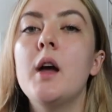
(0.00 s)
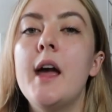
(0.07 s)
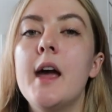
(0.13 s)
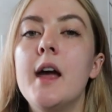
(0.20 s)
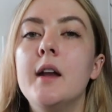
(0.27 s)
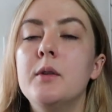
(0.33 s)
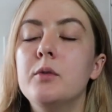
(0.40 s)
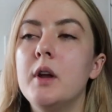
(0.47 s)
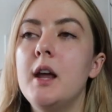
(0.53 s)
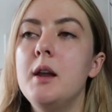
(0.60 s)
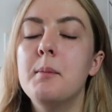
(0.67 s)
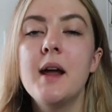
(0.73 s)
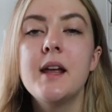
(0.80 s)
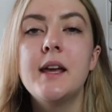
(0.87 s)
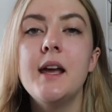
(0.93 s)
and
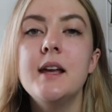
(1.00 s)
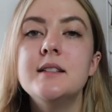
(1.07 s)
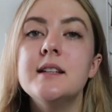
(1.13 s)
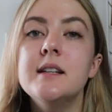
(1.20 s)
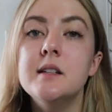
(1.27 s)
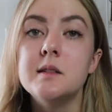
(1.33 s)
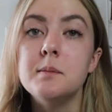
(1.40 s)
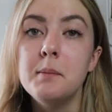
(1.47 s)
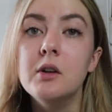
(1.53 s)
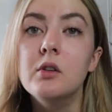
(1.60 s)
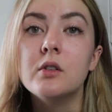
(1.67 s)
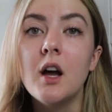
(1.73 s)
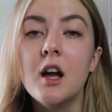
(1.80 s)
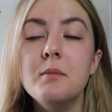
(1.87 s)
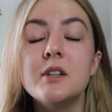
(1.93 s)
in my case, it is
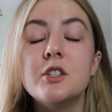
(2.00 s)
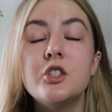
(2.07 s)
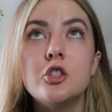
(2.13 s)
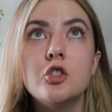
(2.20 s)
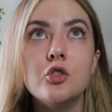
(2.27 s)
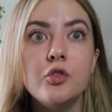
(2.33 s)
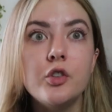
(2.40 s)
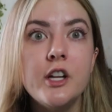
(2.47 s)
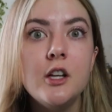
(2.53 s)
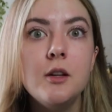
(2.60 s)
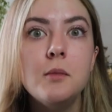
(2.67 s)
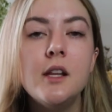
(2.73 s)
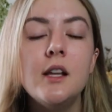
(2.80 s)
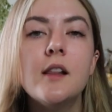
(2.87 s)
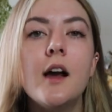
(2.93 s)
milk. I'm
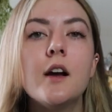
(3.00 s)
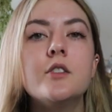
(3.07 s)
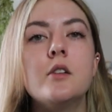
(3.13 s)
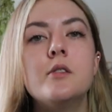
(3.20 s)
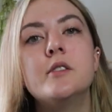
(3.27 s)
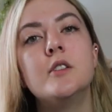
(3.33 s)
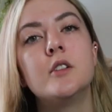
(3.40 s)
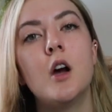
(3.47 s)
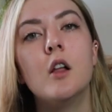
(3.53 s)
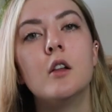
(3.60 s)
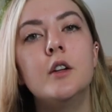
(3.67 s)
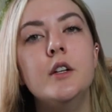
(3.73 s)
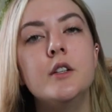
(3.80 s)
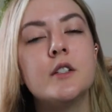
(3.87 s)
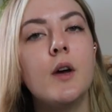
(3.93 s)
extremely lactose
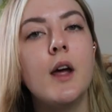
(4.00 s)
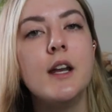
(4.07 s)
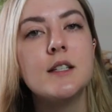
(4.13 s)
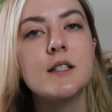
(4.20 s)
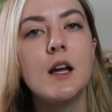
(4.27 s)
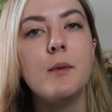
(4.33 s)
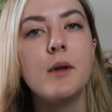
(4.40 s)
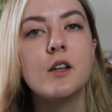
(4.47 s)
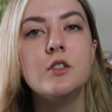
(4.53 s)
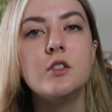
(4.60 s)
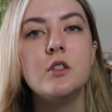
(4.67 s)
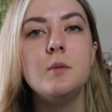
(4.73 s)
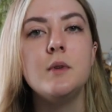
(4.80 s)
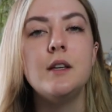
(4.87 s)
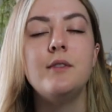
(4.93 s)
intolerant, so anytime I
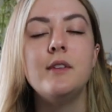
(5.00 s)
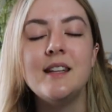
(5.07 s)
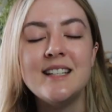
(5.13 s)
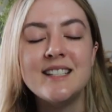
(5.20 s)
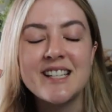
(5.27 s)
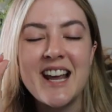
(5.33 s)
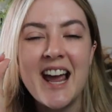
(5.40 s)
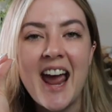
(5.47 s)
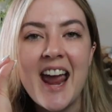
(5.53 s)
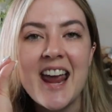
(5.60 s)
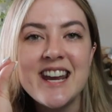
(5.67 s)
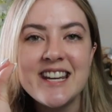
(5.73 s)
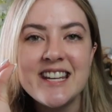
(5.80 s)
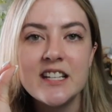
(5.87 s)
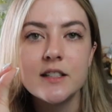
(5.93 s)
consume even the
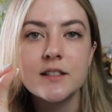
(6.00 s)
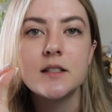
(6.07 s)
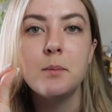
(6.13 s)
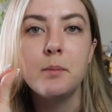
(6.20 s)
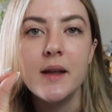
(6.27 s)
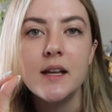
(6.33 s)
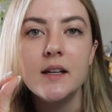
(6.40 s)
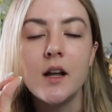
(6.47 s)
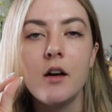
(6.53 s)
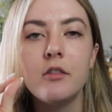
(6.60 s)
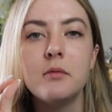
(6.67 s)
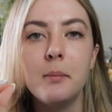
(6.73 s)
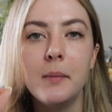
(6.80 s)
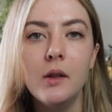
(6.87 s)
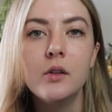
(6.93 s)
tiniest bit
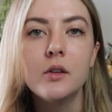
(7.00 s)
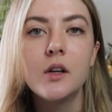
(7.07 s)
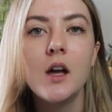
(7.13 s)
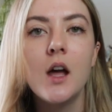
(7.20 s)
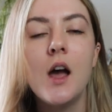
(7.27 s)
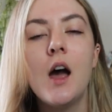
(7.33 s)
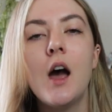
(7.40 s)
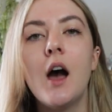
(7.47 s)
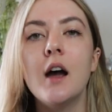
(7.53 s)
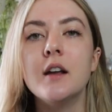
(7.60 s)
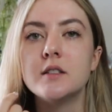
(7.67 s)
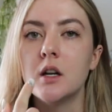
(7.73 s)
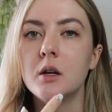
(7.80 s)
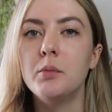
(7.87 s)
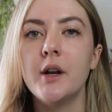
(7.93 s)
of milk, I
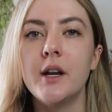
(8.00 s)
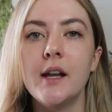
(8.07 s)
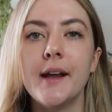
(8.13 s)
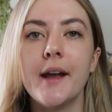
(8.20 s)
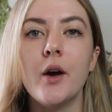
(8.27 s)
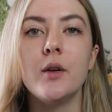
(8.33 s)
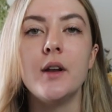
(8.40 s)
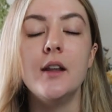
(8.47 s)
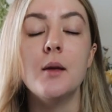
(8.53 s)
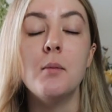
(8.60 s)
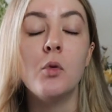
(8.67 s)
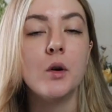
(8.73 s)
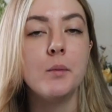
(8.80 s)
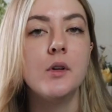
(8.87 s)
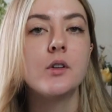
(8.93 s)
start breaking out. And the
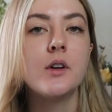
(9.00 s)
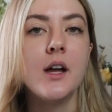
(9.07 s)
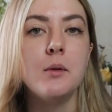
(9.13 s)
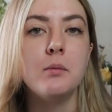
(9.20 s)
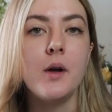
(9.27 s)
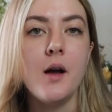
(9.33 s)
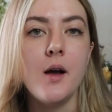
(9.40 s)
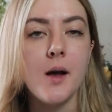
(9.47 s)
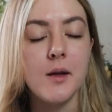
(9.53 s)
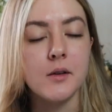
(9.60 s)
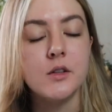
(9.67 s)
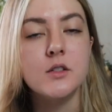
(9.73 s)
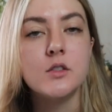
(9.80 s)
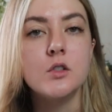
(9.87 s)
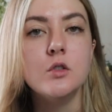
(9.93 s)
more milk I uh,
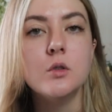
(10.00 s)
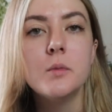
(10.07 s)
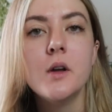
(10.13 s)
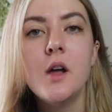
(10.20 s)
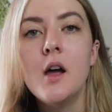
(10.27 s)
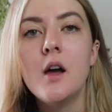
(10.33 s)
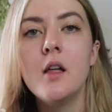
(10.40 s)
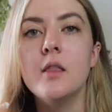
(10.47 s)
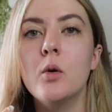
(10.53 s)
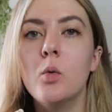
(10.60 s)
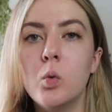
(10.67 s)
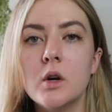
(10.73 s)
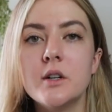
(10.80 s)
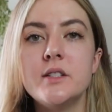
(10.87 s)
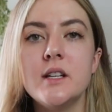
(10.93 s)
consume, the
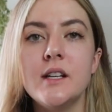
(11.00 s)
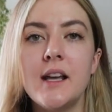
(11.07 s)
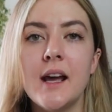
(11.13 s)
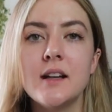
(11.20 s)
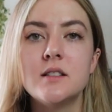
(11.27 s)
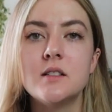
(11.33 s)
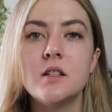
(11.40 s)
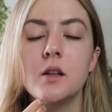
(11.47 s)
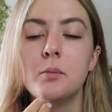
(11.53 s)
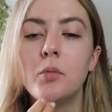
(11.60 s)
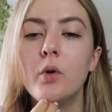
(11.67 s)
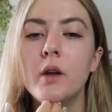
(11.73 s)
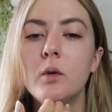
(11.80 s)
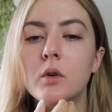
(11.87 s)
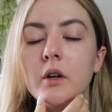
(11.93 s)
worse it gets to the
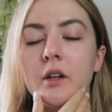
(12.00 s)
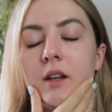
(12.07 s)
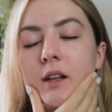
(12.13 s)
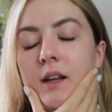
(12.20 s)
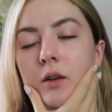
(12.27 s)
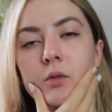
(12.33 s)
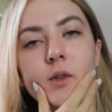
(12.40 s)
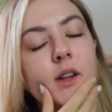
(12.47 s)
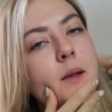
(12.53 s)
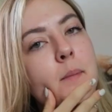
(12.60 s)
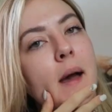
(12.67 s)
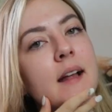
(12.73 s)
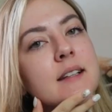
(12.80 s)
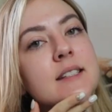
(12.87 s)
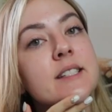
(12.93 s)
point where it can get really
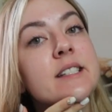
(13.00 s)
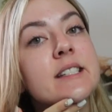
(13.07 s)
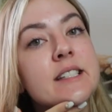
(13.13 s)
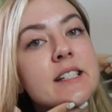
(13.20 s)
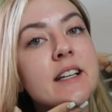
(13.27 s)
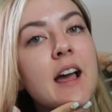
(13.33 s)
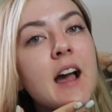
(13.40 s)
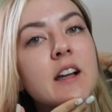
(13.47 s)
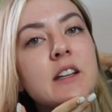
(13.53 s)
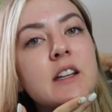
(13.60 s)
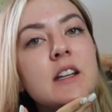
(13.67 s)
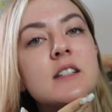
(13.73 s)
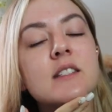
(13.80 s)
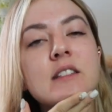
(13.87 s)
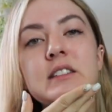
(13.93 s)
bad cystic
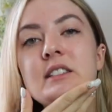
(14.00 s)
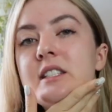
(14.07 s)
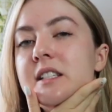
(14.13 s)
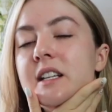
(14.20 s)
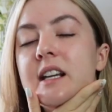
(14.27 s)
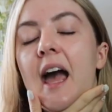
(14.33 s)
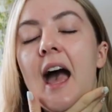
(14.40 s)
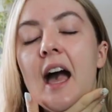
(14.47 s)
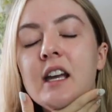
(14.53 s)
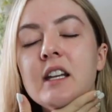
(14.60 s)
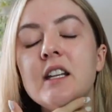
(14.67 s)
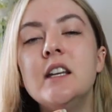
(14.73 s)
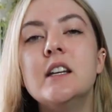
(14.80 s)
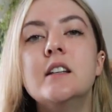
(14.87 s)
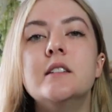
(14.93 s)
acne. Cystic
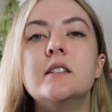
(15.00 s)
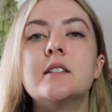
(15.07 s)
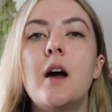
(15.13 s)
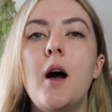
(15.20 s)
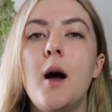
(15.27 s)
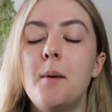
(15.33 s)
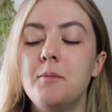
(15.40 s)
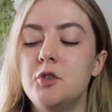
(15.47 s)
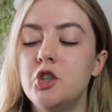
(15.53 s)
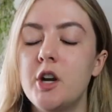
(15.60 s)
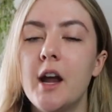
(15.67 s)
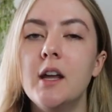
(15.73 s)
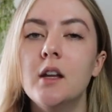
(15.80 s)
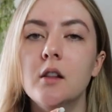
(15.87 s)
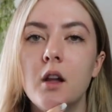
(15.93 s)
acne is um,
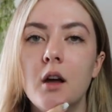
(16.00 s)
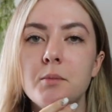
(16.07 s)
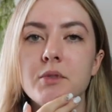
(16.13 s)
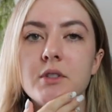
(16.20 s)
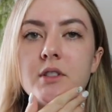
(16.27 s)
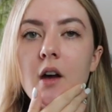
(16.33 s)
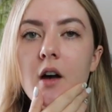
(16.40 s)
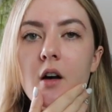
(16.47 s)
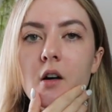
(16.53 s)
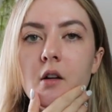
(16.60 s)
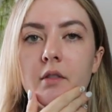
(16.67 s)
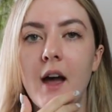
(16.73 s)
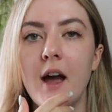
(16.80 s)
giant lumps of